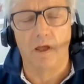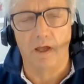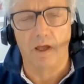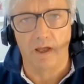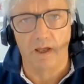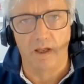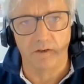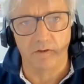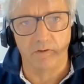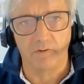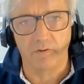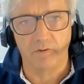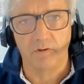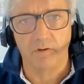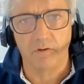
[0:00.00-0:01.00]
and
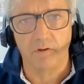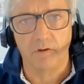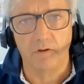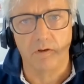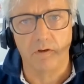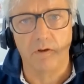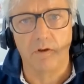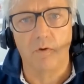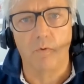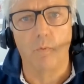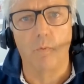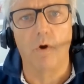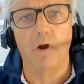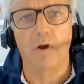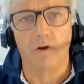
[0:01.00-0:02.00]

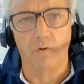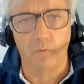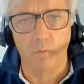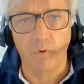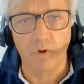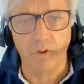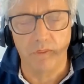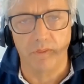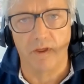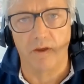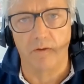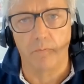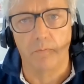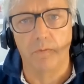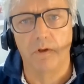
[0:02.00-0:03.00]
work with
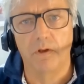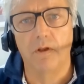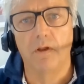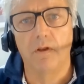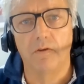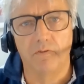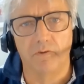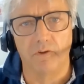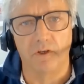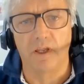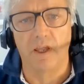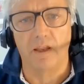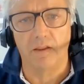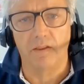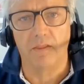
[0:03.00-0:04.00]
them to
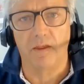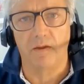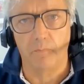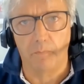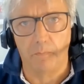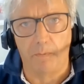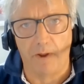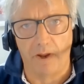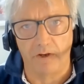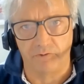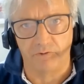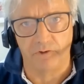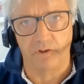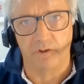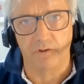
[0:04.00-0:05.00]
get them
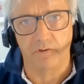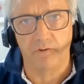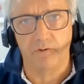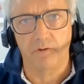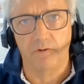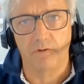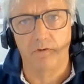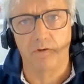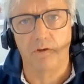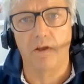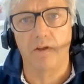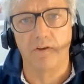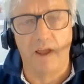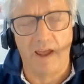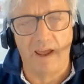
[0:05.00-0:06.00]
passionate
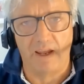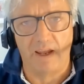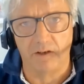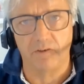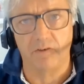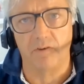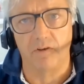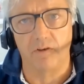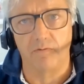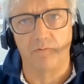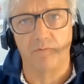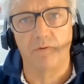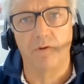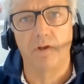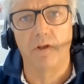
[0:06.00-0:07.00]
and
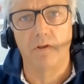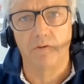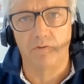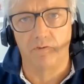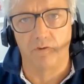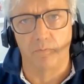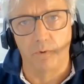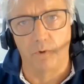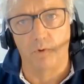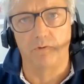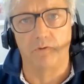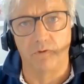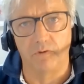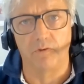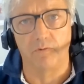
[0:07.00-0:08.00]
active
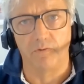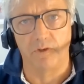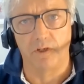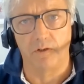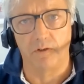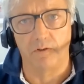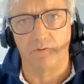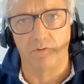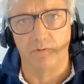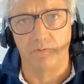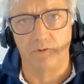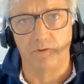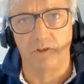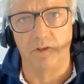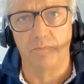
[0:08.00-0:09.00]
supporters of
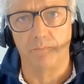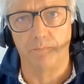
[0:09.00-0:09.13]
inclusivity.